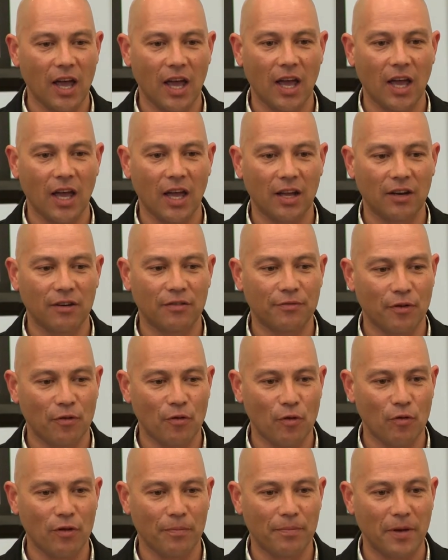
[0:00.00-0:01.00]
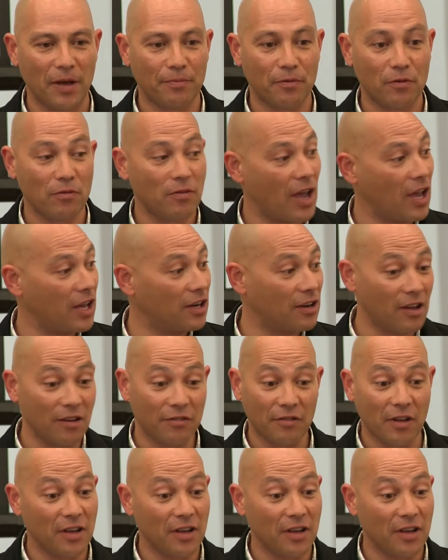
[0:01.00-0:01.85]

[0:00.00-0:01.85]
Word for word: and for all the people, and is,